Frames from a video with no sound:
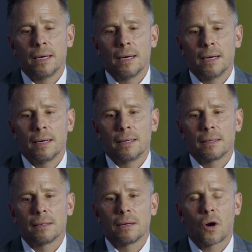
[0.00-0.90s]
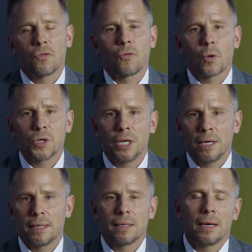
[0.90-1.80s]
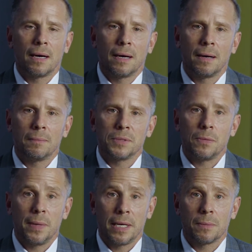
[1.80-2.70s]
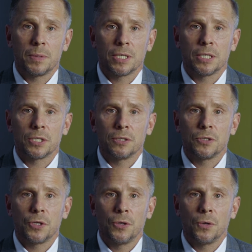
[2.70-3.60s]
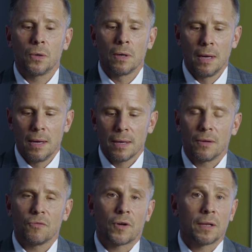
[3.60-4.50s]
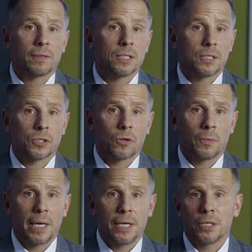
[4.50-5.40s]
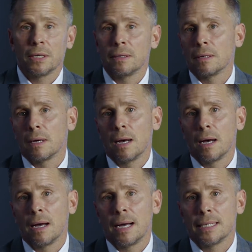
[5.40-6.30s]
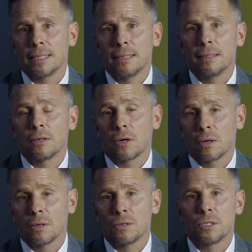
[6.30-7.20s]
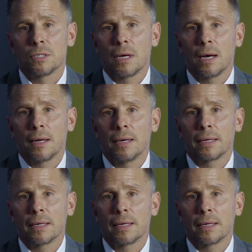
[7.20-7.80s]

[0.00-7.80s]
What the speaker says: are fortunate to be in a position to confront this discrimination as it occurs on a